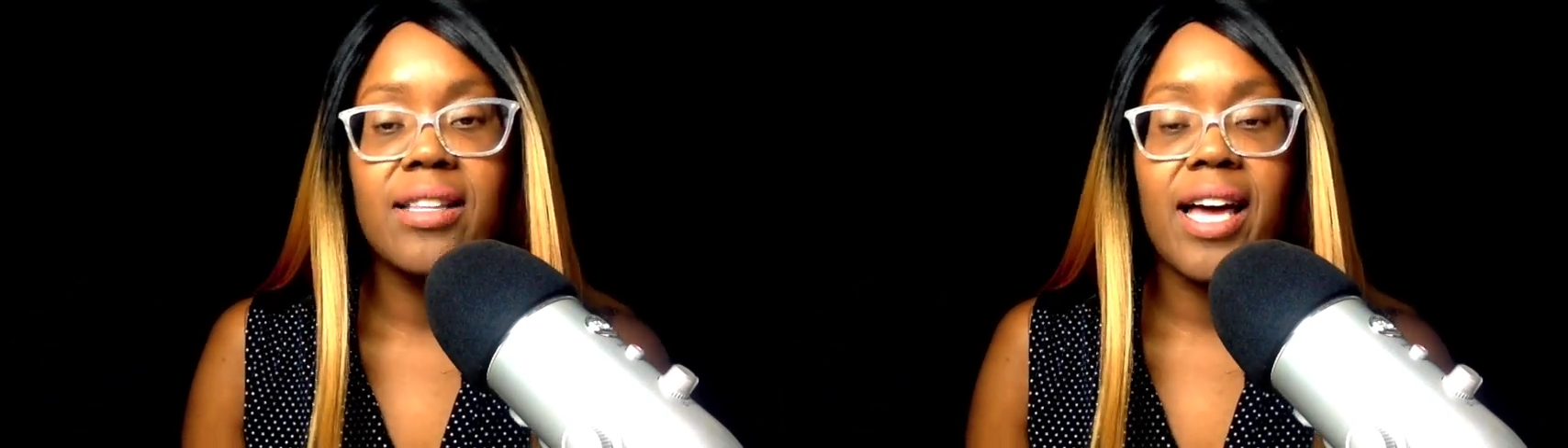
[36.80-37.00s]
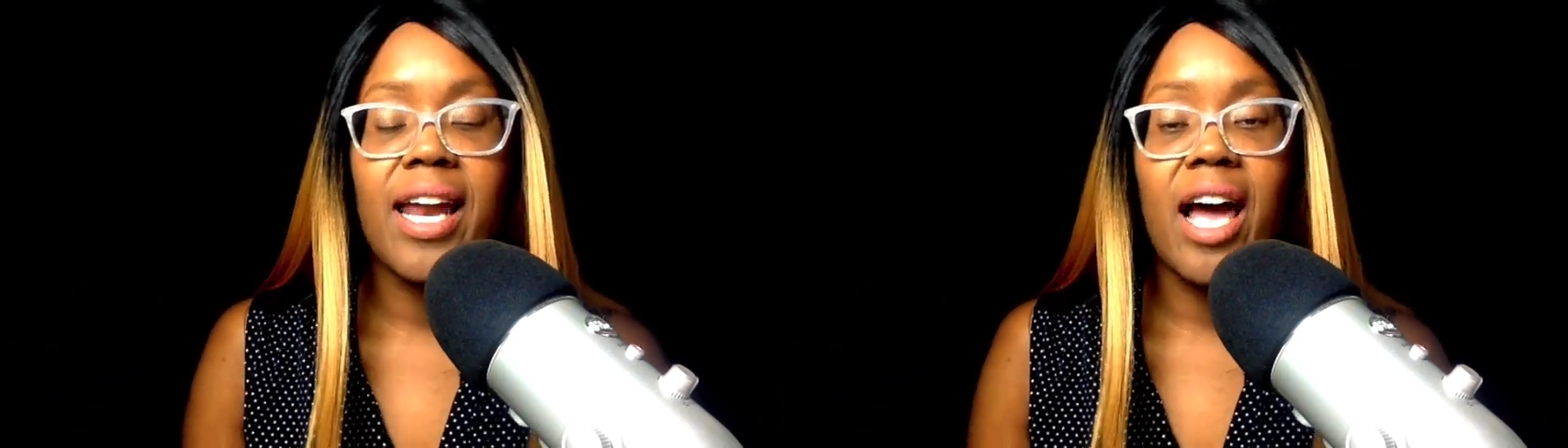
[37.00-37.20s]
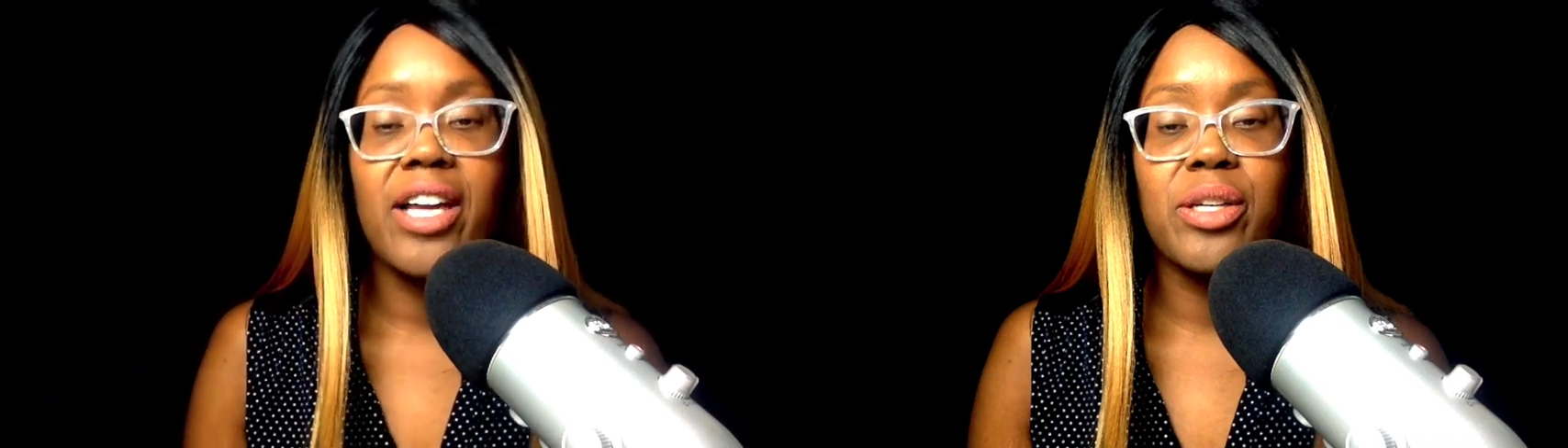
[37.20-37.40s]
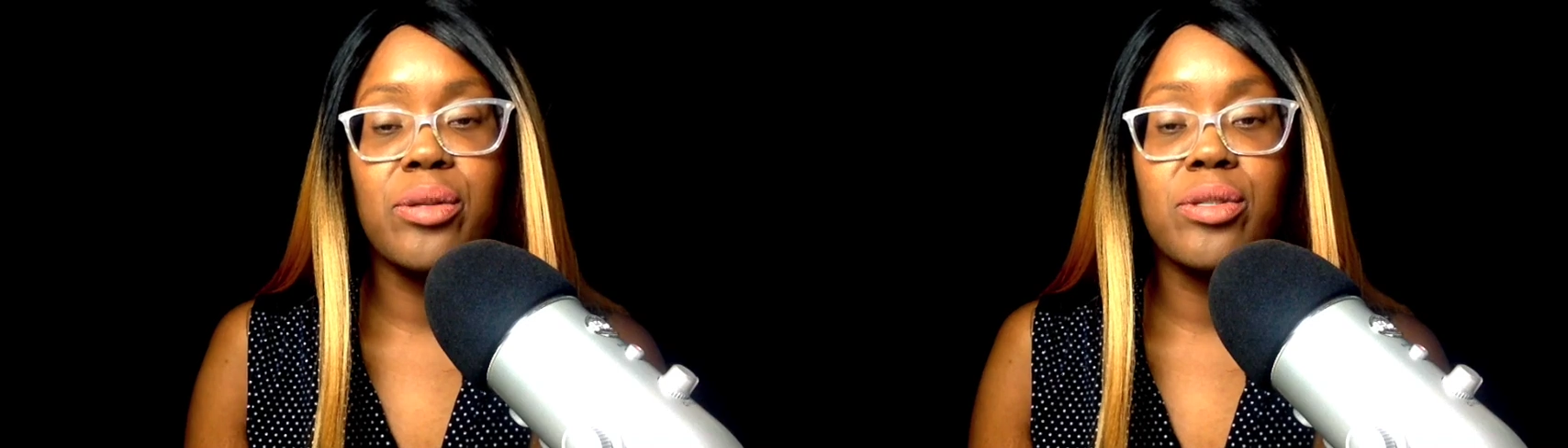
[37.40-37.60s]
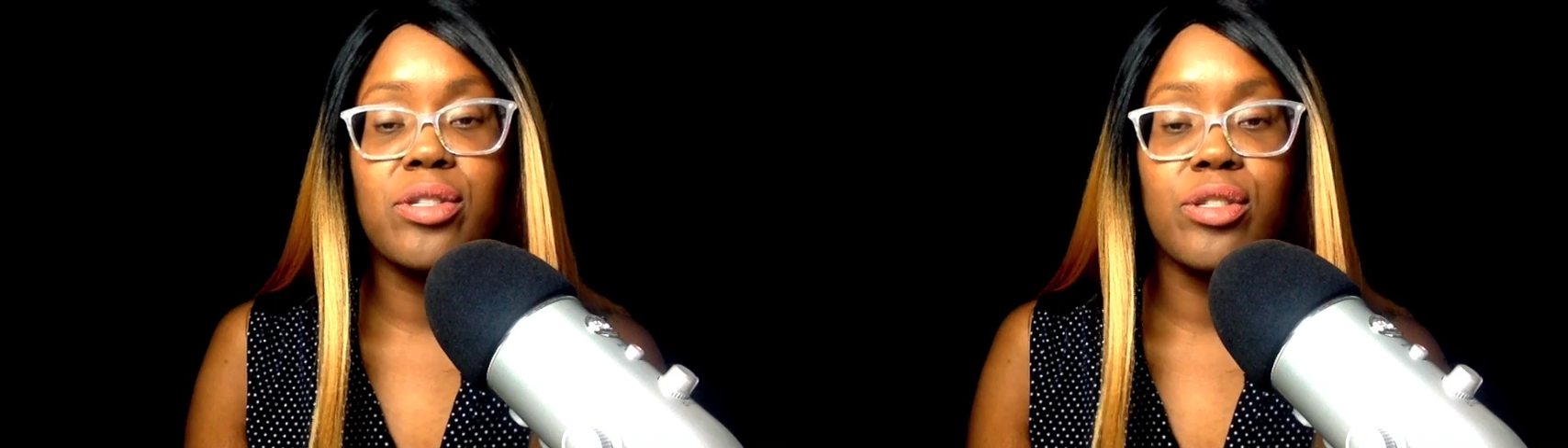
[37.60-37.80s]
that I
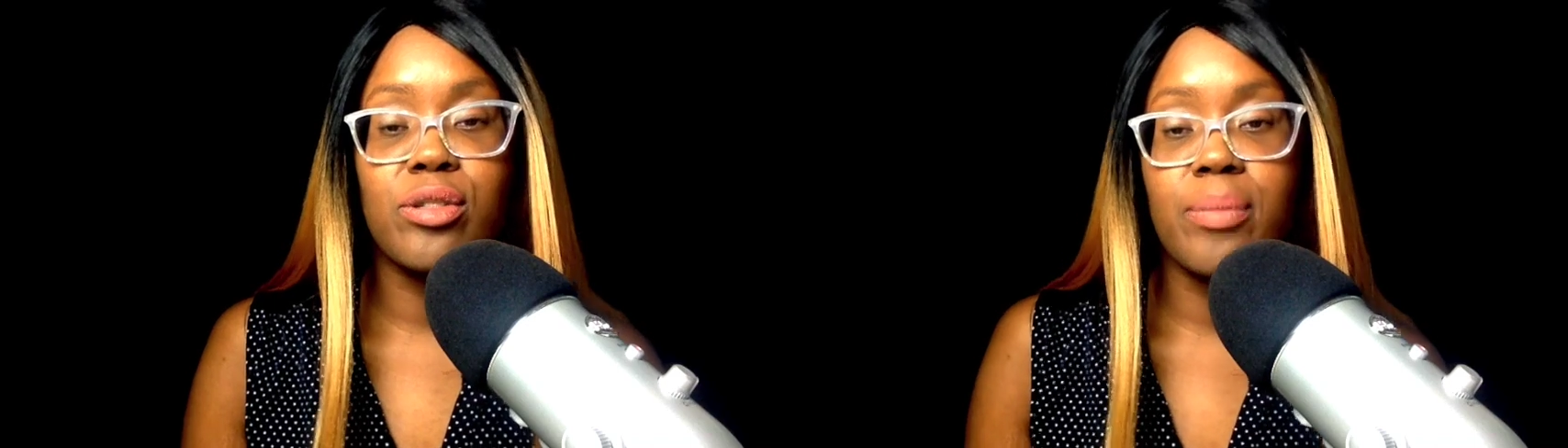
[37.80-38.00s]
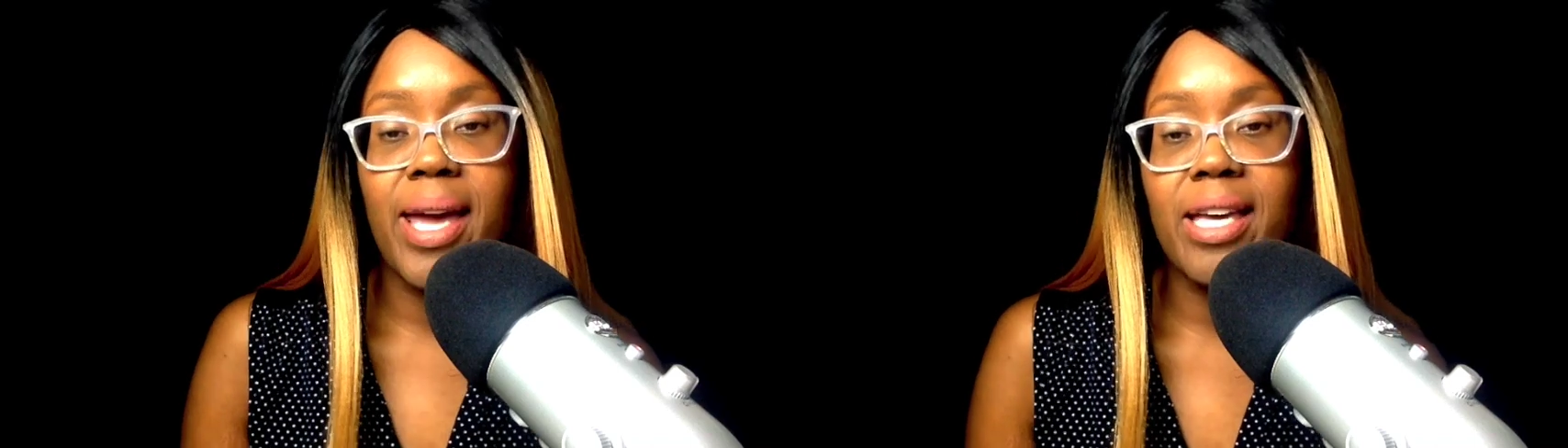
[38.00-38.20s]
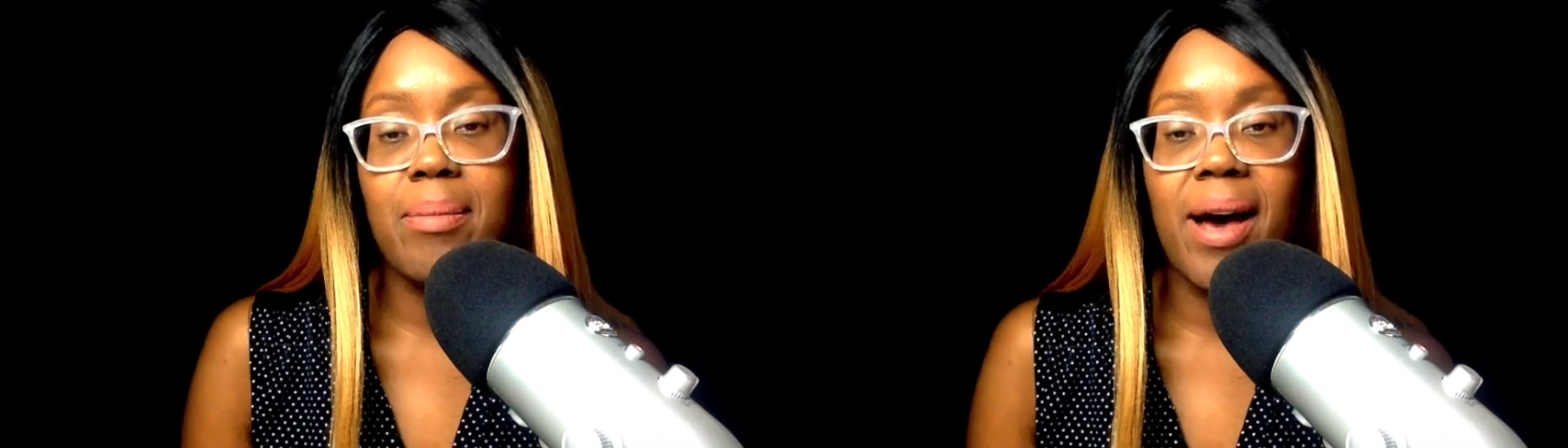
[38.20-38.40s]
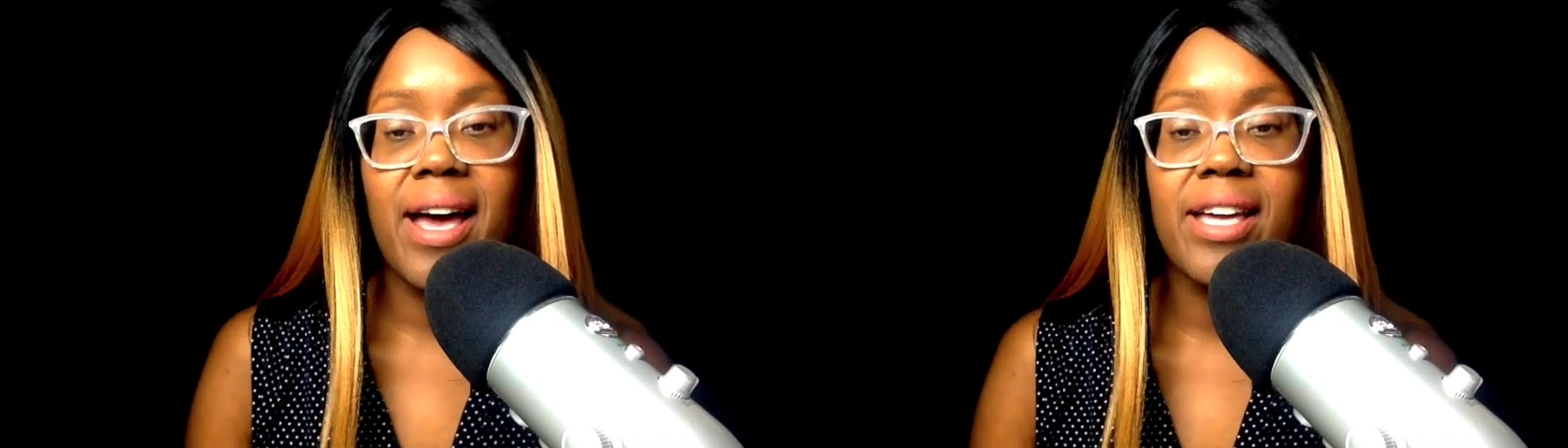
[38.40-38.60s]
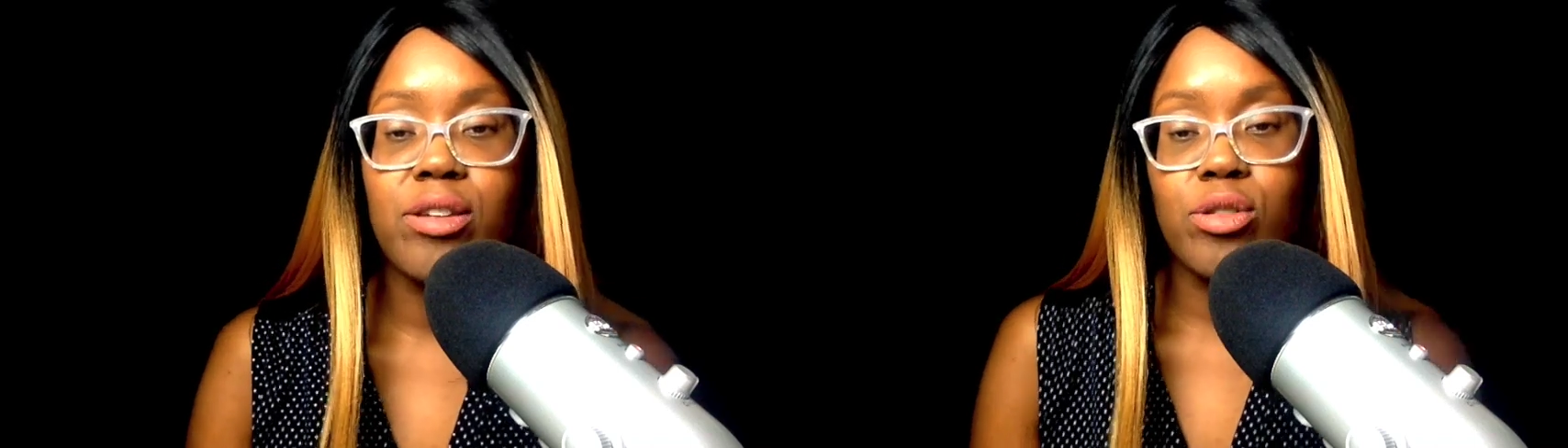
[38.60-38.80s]
use to make
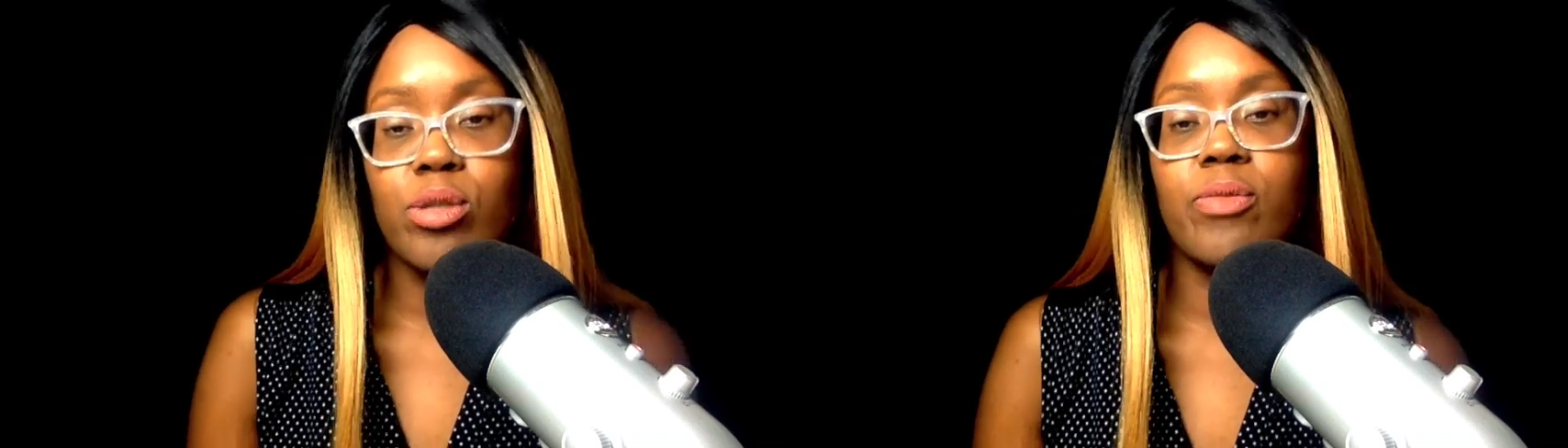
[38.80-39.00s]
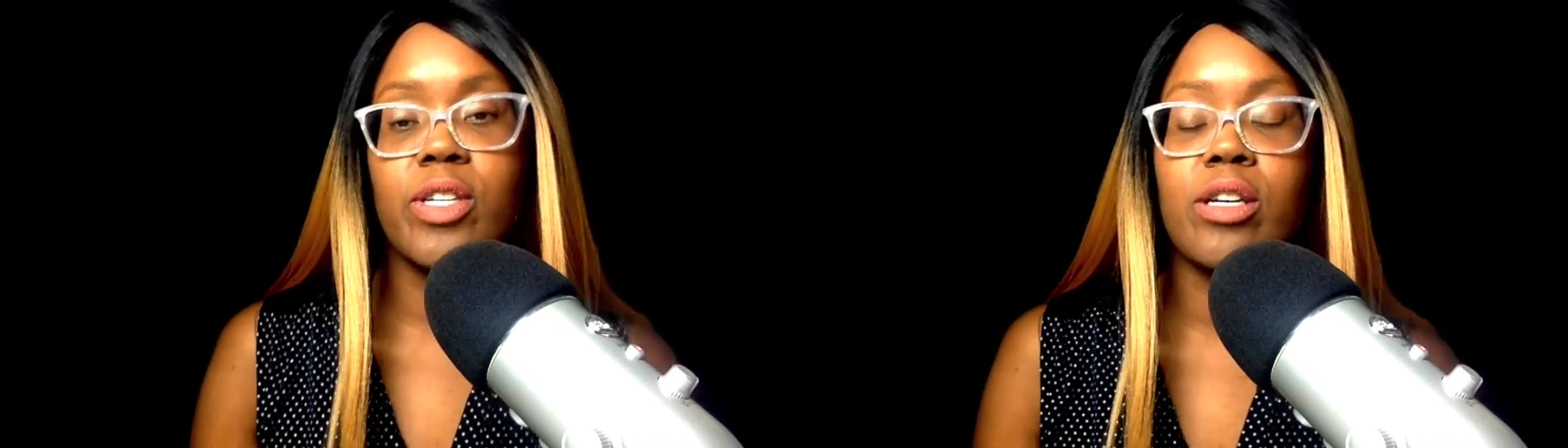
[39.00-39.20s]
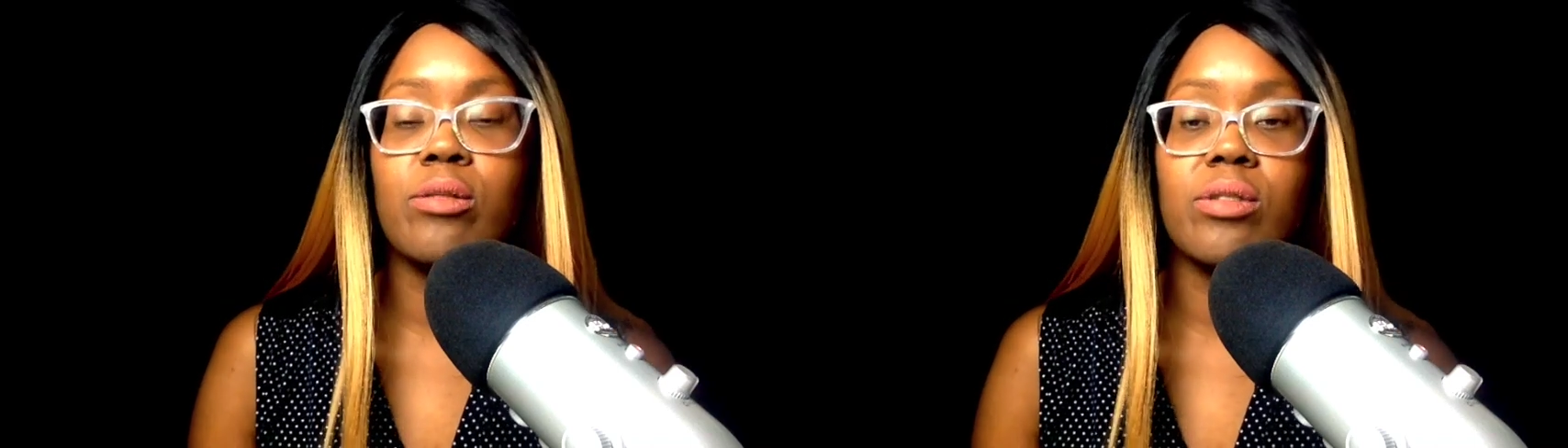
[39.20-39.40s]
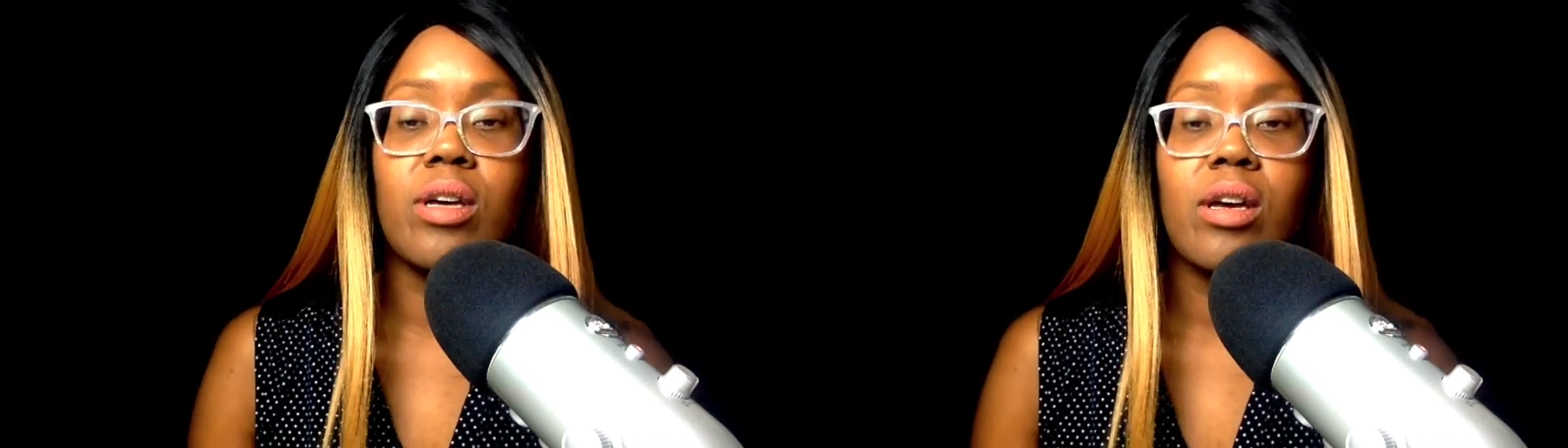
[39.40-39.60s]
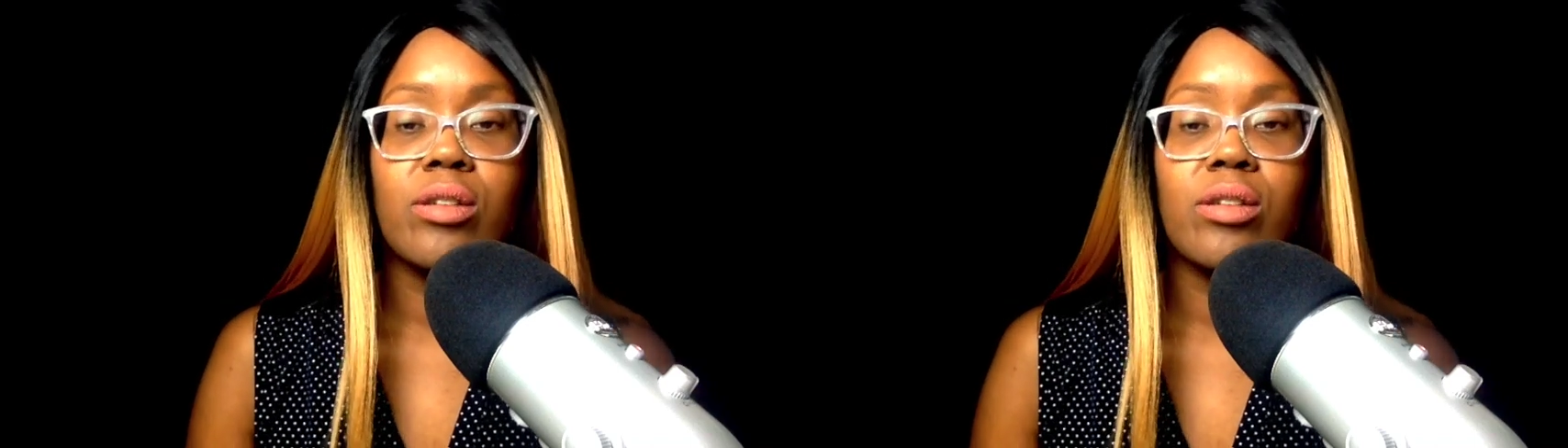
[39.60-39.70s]
my YouTube videos.